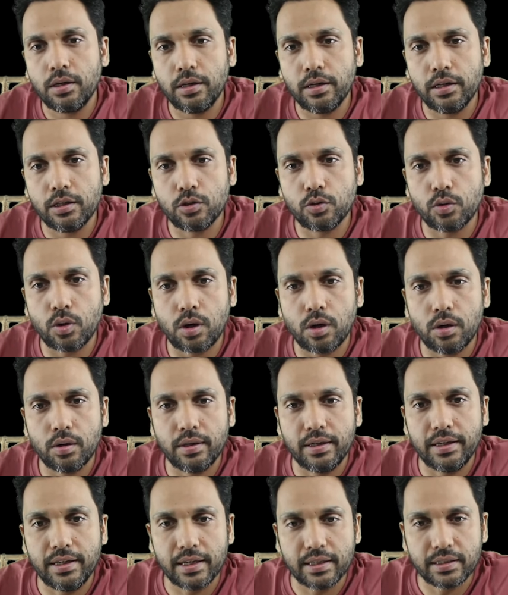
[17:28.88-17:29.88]

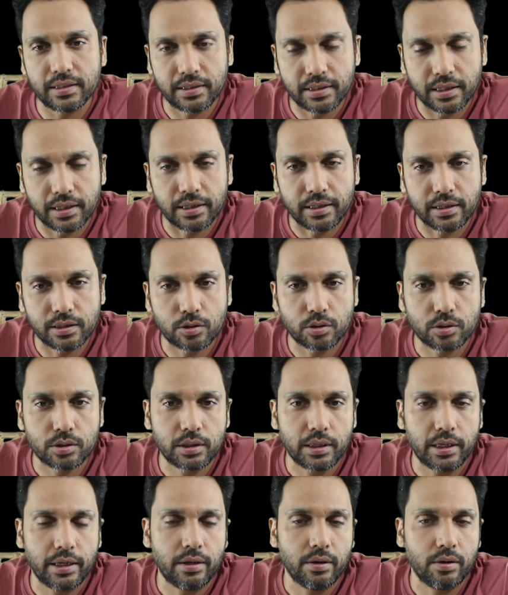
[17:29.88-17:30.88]
dissolved, does it
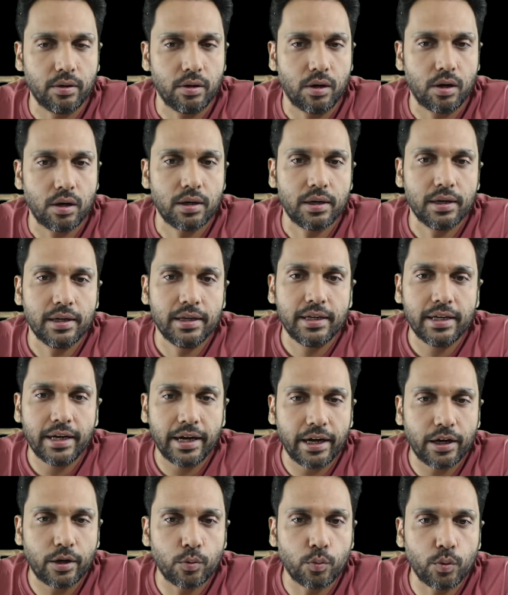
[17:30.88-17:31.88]
dissociate or not?
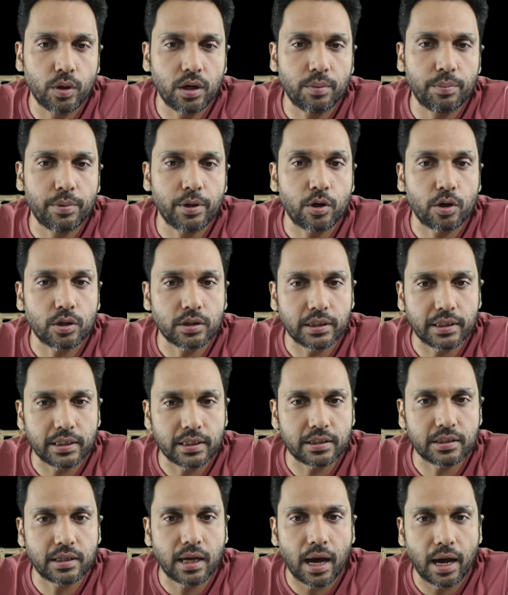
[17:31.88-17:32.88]
It will, because it
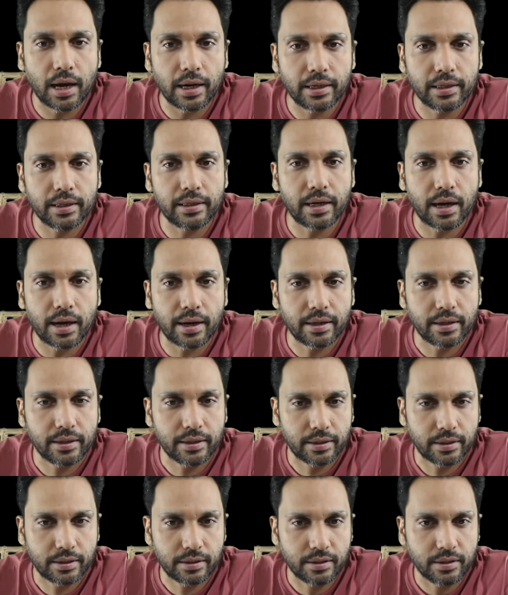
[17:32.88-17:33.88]
is highly
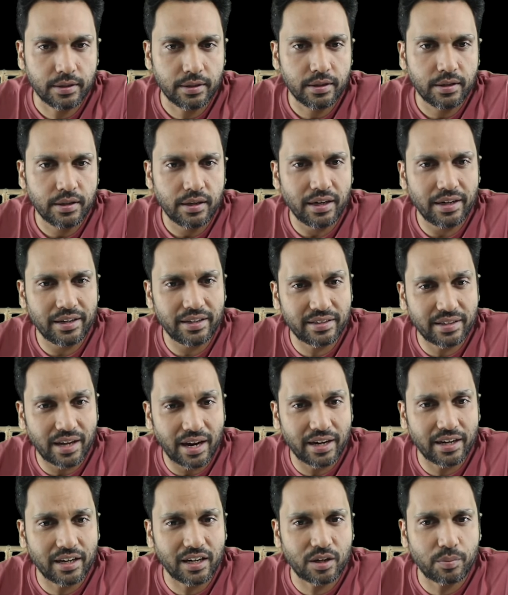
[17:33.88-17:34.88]
ionic. It is
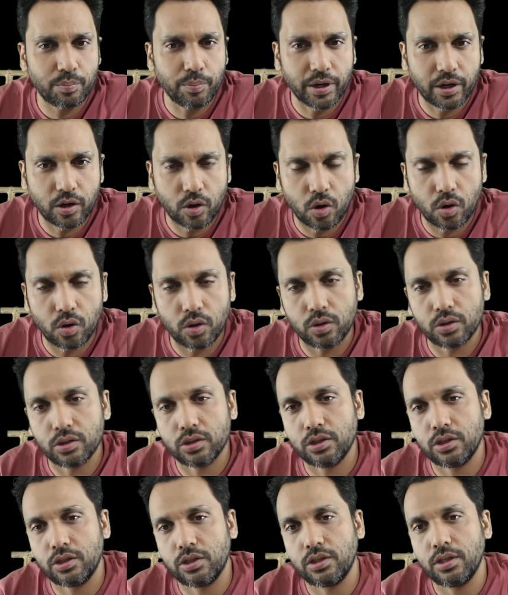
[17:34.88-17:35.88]
ionic
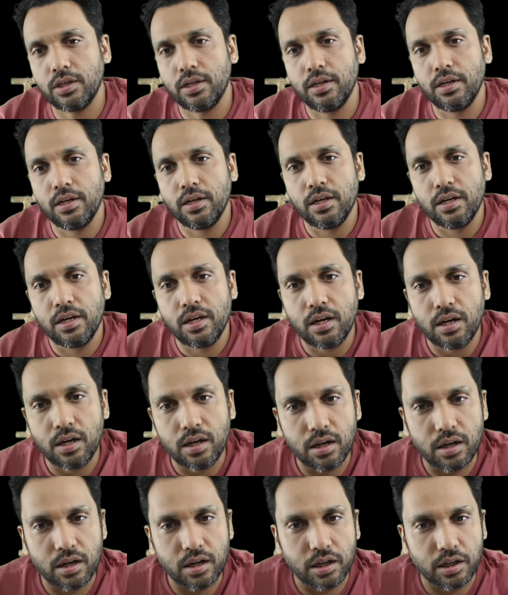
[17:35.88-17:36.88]
because
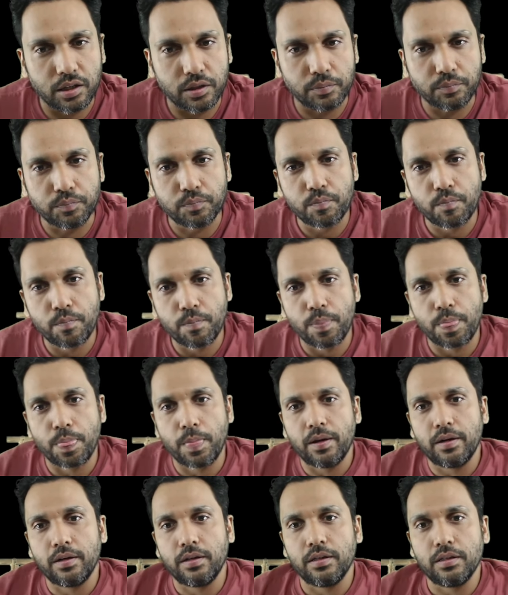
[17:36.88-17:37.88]

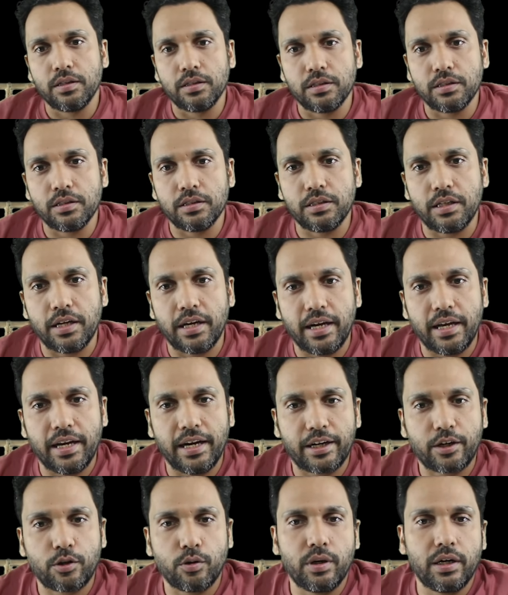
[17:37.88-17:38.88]
the
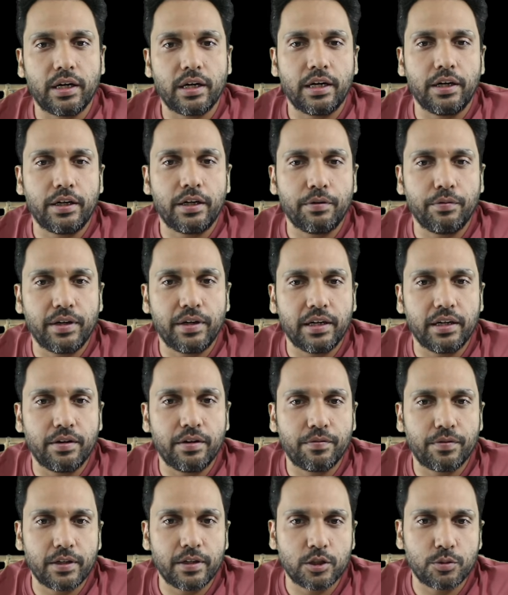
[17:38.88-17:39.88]
electronegativity
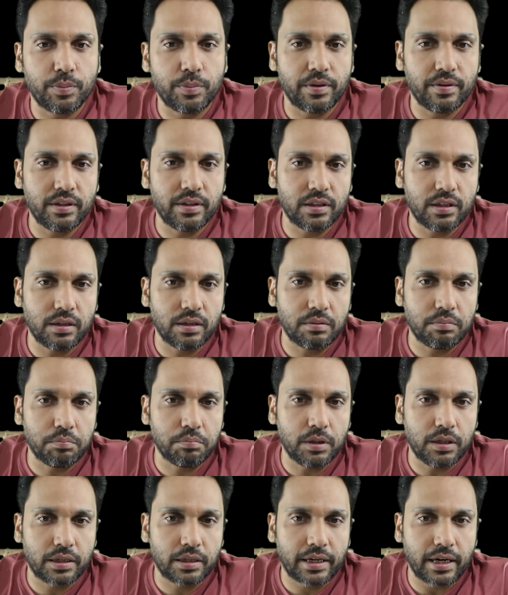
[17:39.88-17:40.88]
difference between
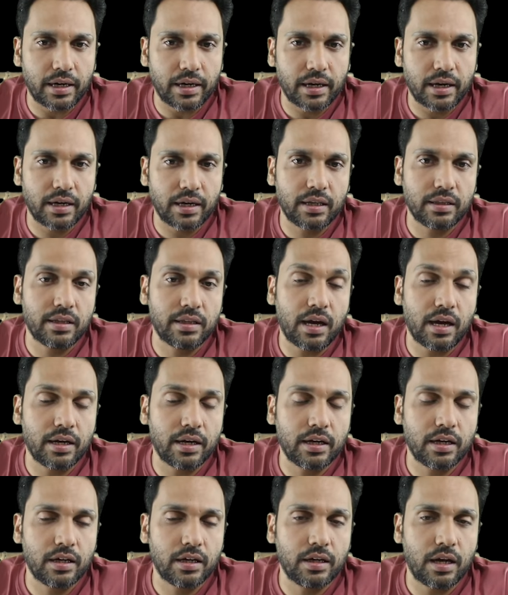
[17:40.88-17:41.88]
the cation and the
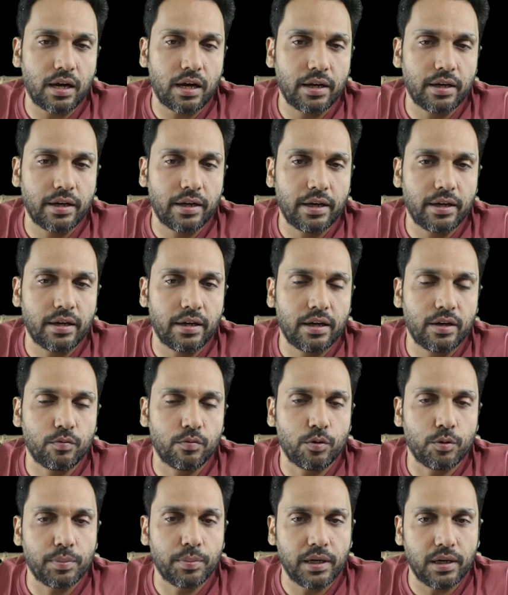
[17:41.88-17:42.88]
anion
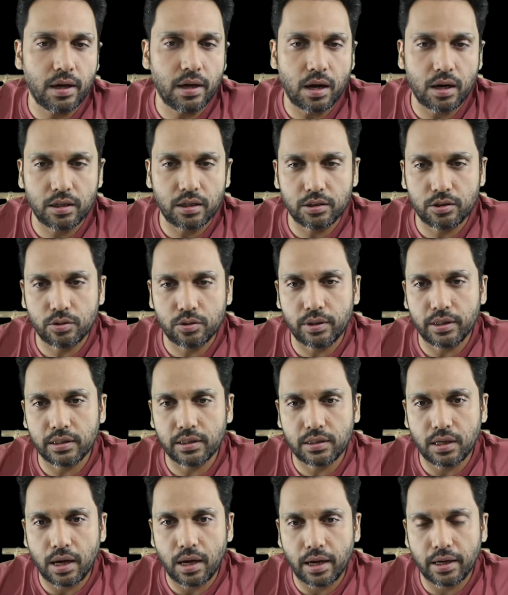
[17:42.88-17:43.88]
would be large, so it
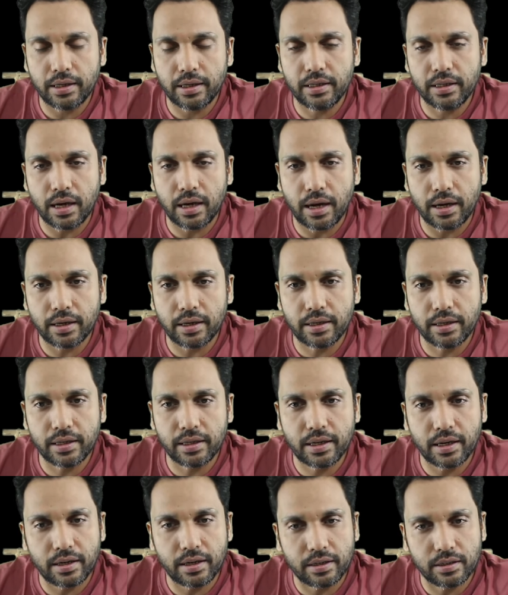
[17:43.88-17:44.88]
is highly
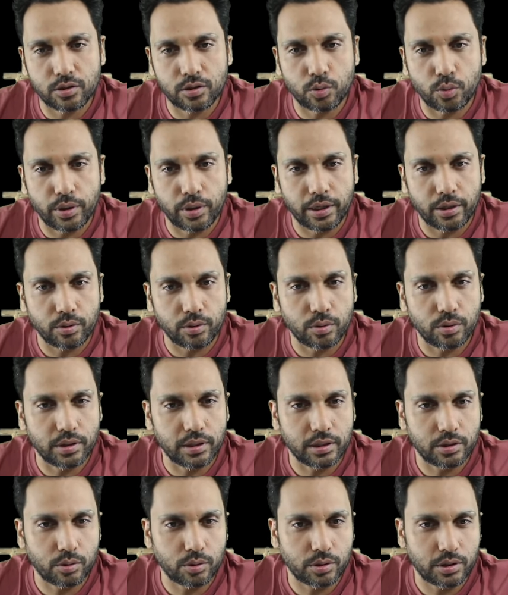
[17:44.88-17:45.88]
ionic and it is going to
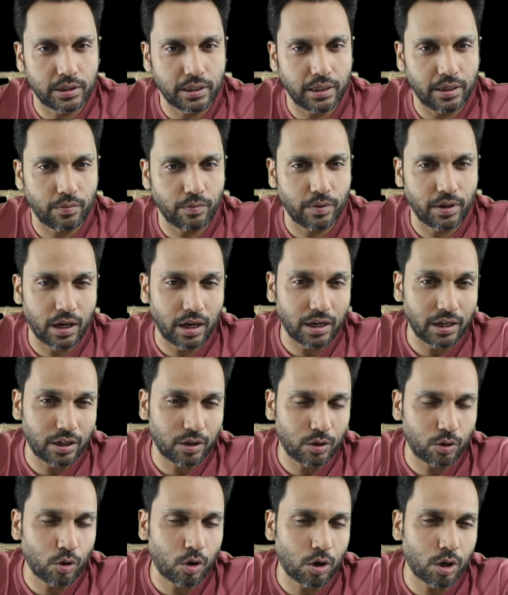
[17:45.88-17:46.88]
dissociate. When
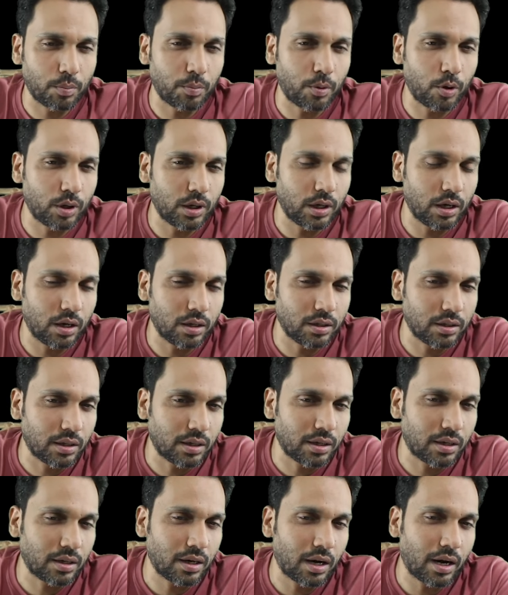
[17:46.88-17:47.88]
I talk about
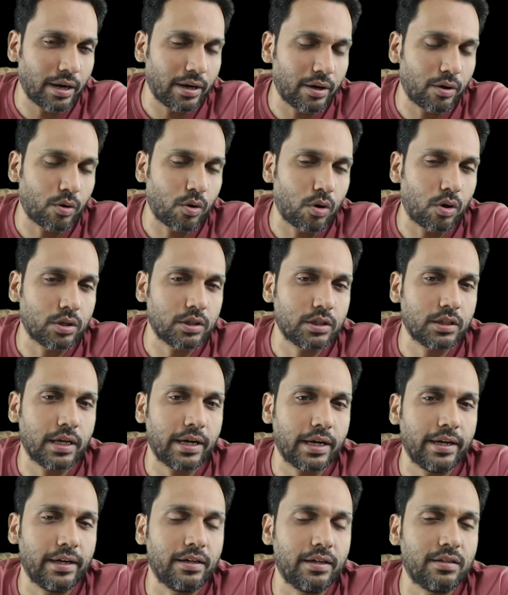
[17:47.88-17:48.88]
other
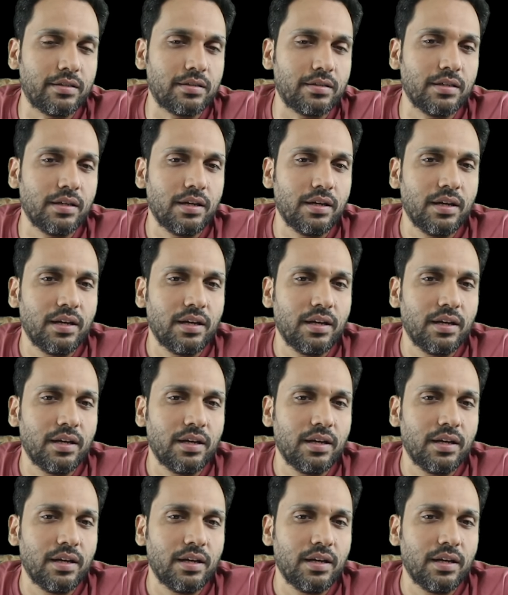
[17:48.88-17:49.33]
hydroxides,